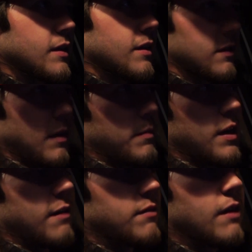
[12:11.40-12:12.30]
I
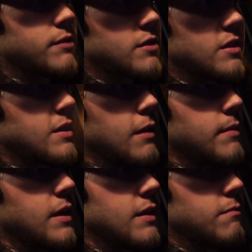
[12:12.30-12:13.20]
mean, I've never seen that
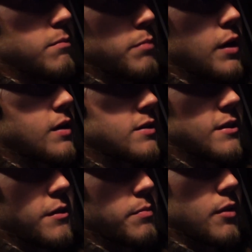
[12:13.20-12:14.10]
many bucks
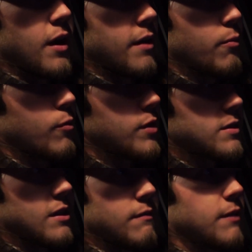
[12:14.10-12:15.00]
in a plot at
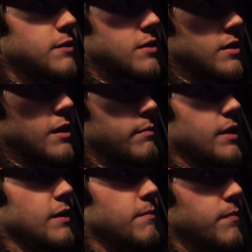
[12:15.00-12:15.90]
once. I've never seen that
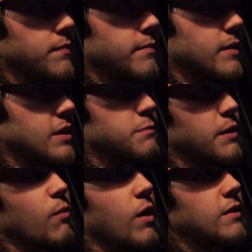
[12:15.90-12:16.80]
many. It's
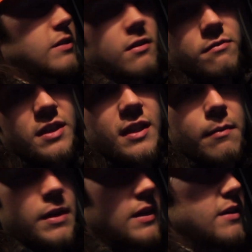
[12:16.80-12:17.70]
been a while since I've seen
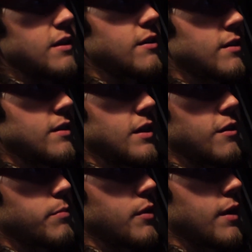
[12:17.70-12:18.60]
that many deer in
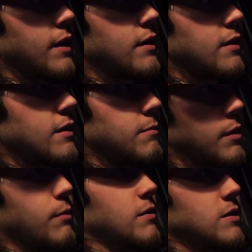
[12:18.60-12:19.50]
a plot. Been
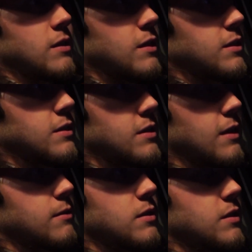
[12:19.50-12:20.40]
a while since
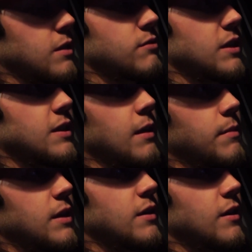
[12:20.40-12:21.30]
I've seen that
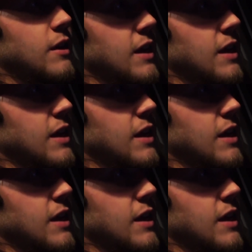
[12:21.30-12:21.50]
many deer in a